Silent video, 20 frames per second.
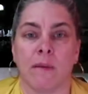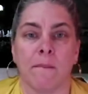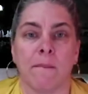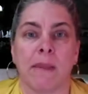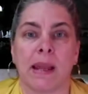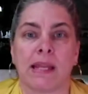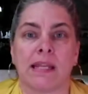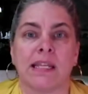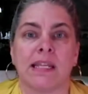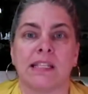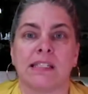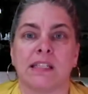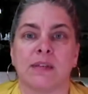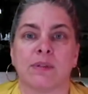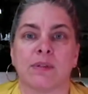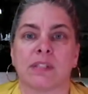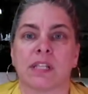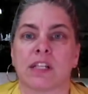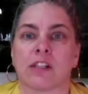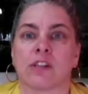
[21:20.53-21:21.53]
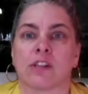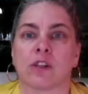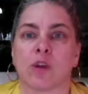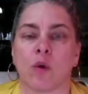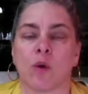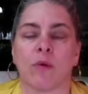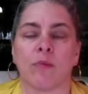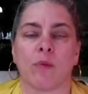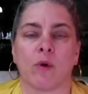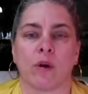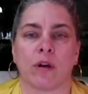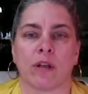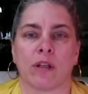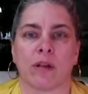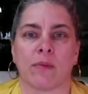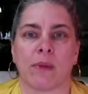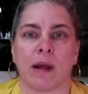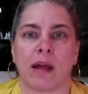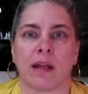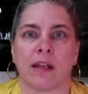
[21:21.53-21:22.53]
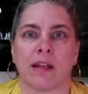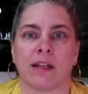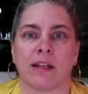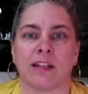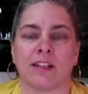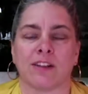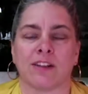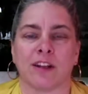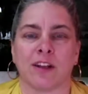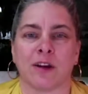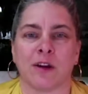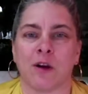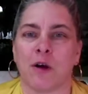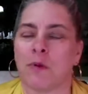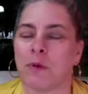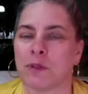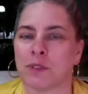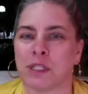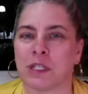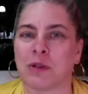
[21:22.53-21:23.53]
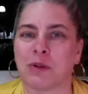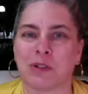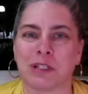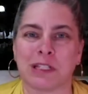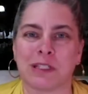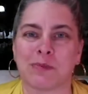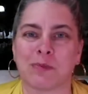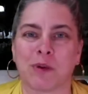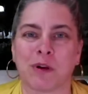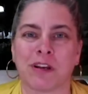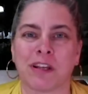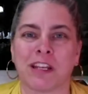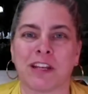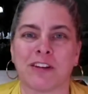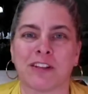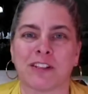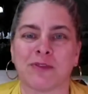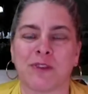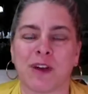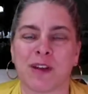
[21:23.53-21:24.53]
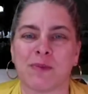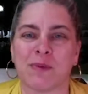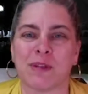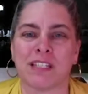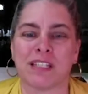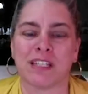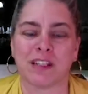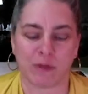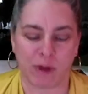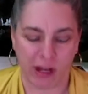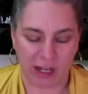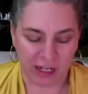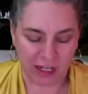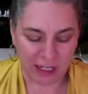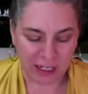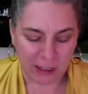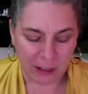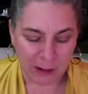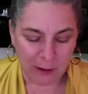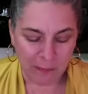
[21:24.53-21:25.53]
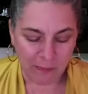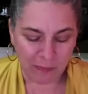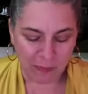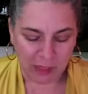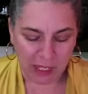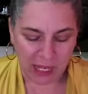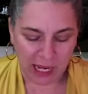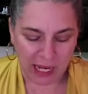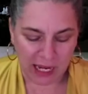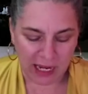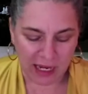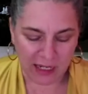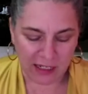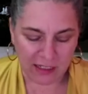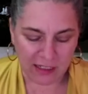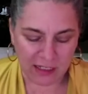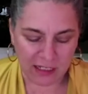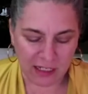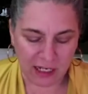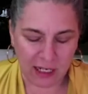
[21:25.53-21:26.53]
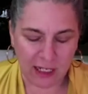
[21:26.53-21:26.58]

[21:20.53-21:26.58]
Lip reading: Magnesium is like so important in the body, almost equally as important here as vitamin D, right? And